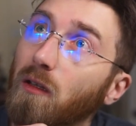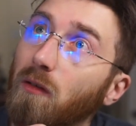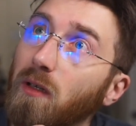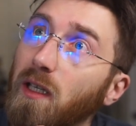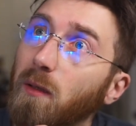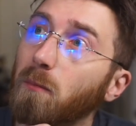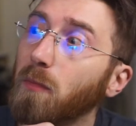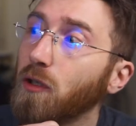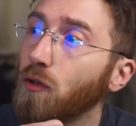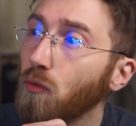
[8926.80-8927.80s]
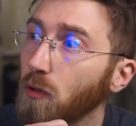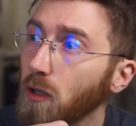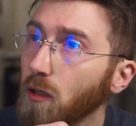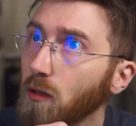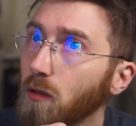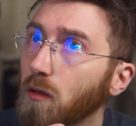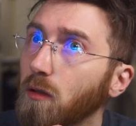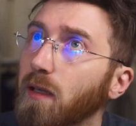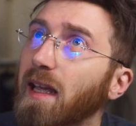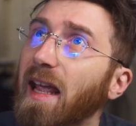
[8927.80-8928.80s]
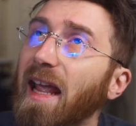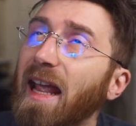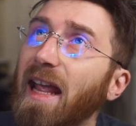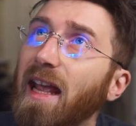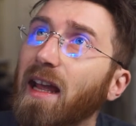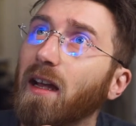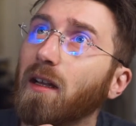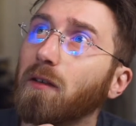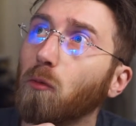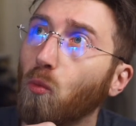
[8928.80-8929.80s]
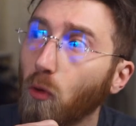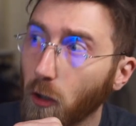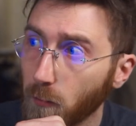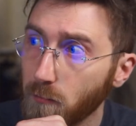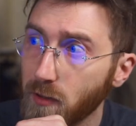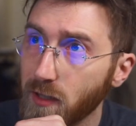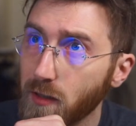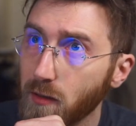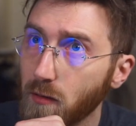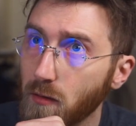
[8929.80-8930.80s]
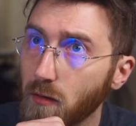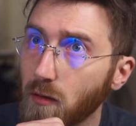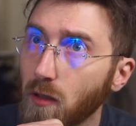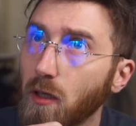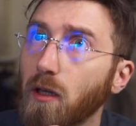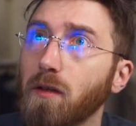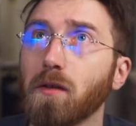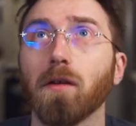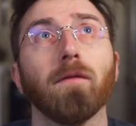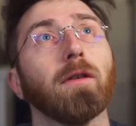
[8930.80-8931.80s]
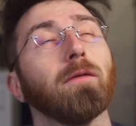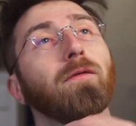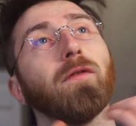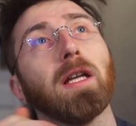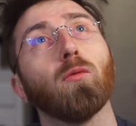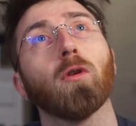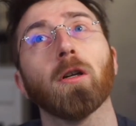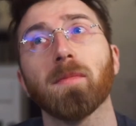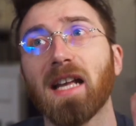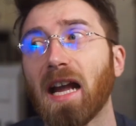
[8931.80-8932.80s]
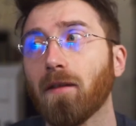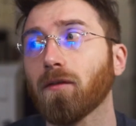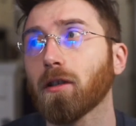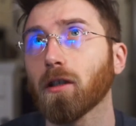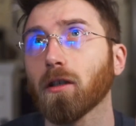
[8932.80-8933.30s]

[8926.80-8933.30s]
You need manure and worms. So if you feed worms half